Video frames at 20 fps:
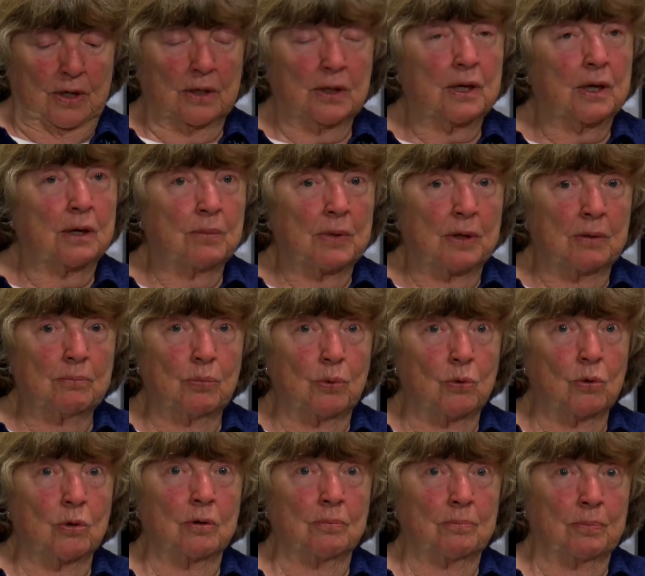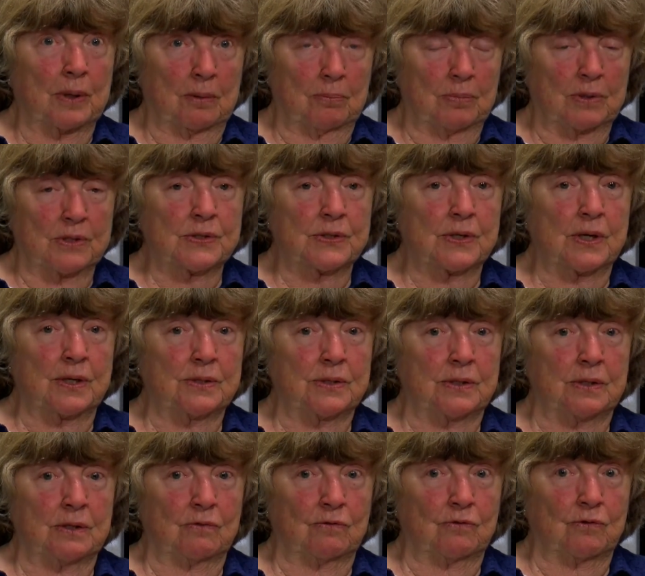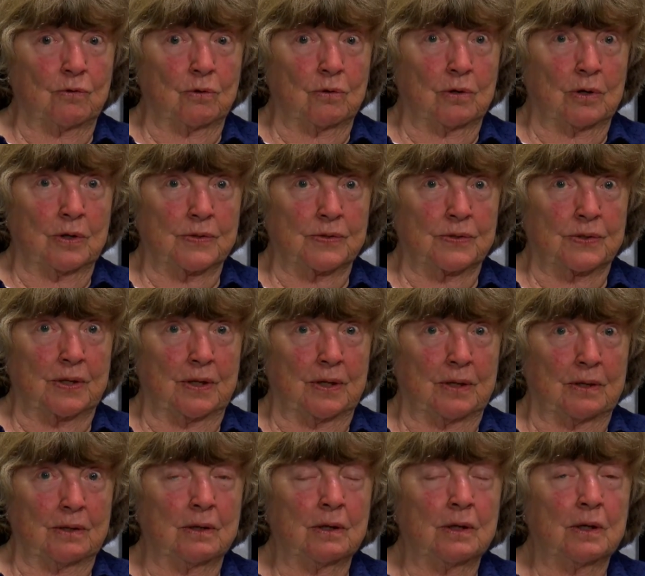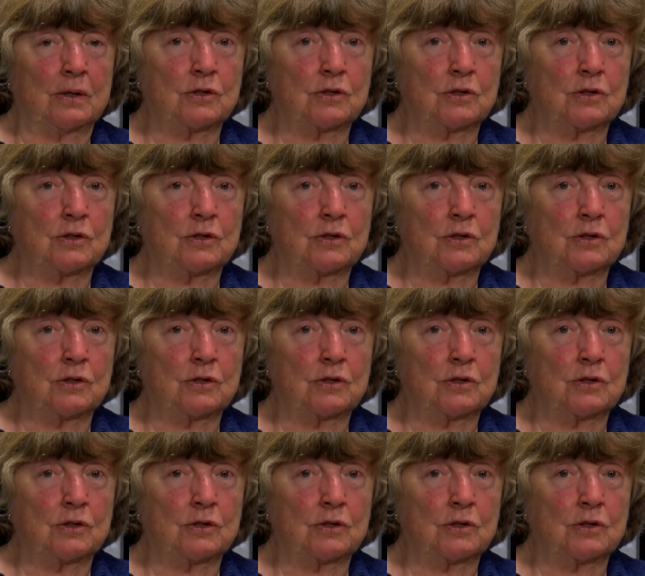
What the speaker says: come on board, publicizing it for us and